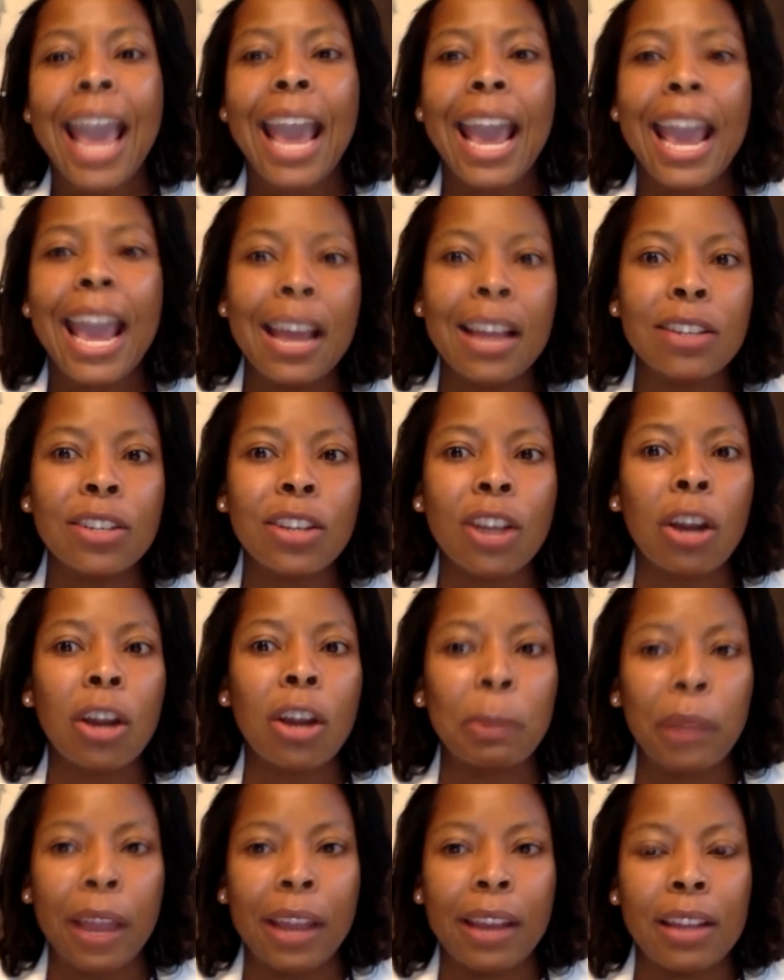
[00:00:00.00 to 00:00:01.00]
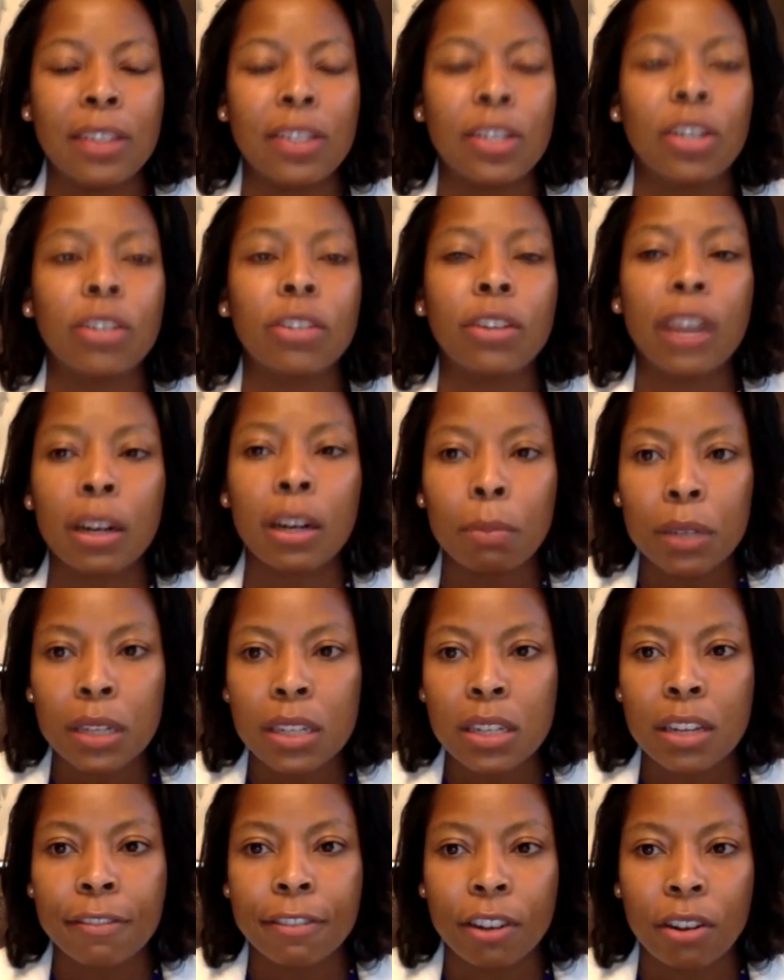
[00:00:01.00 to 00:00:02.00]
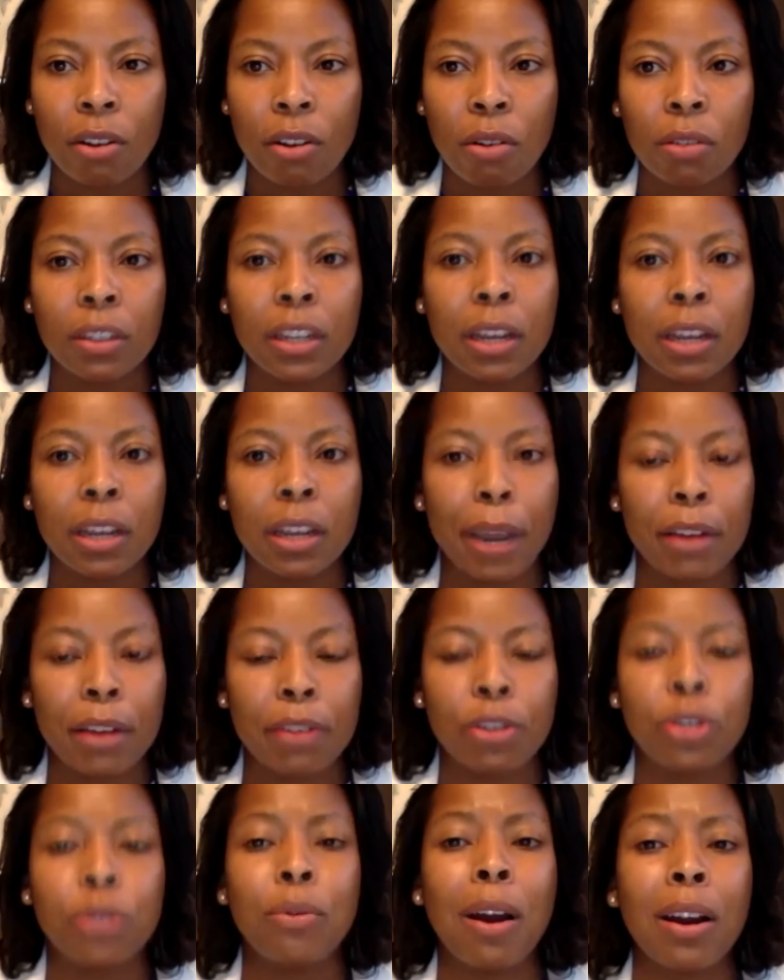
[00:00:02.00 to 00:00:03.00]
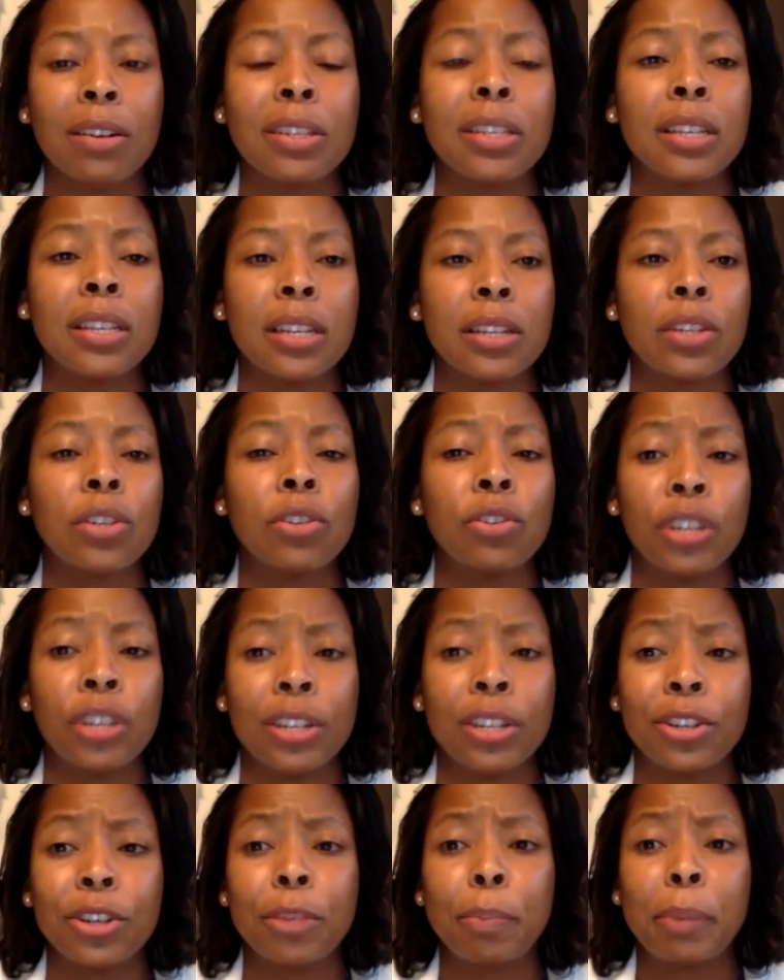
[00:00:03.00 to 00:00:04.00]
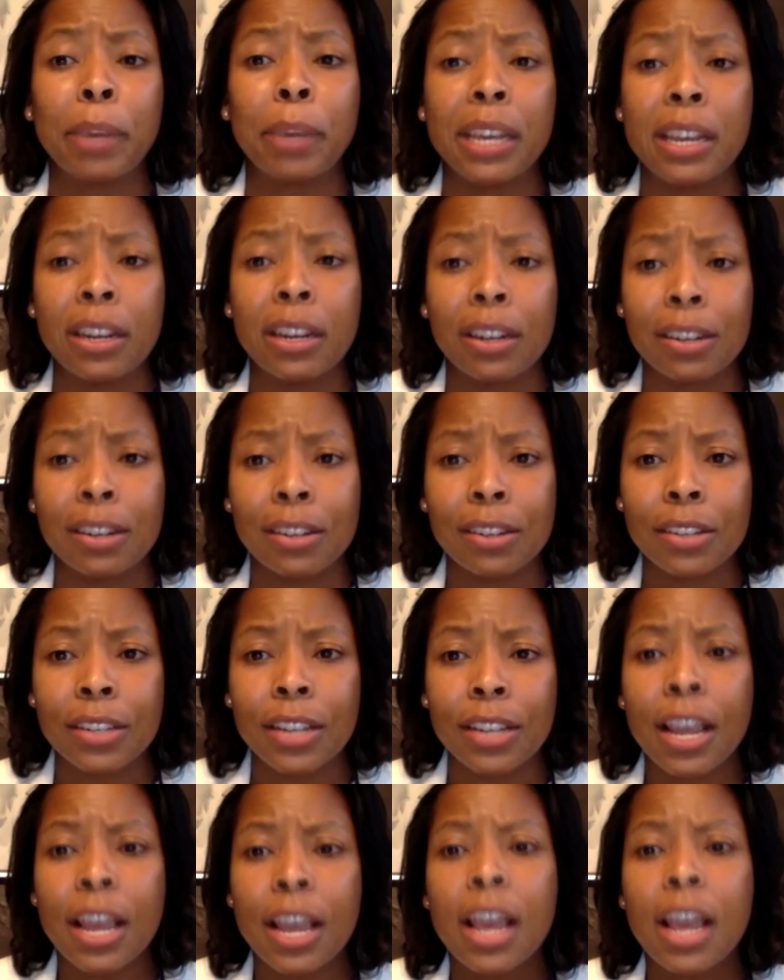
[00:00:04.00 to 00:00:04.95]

And our plight is incredibly difficult compared to our cisgender peers.